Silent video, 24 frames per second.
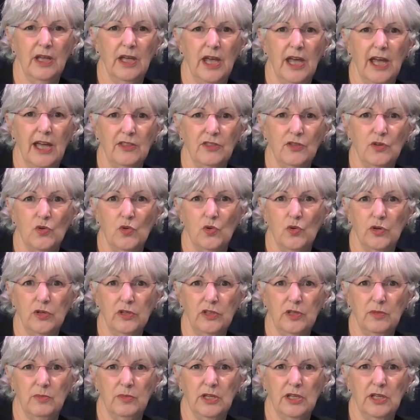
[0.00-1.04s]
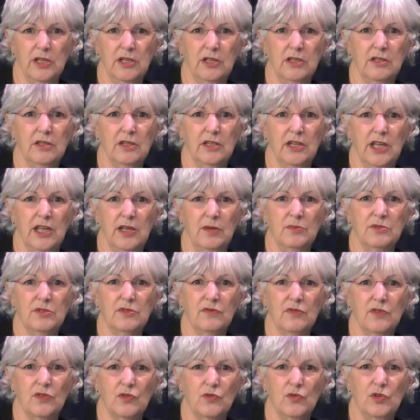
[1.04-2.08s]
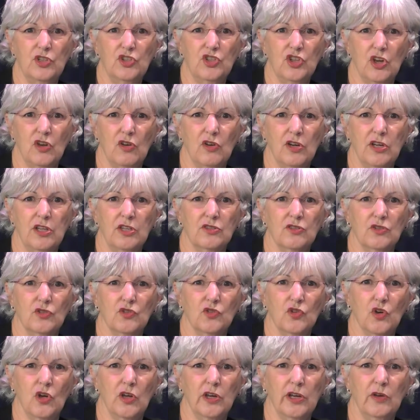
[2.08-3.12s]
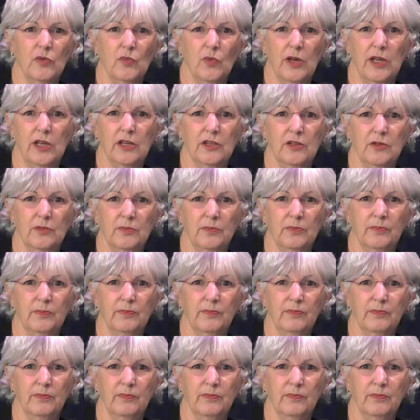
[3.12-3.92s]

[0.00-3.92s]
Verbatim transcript: At the quarterly meeting, the names of the three charities are drawn at random.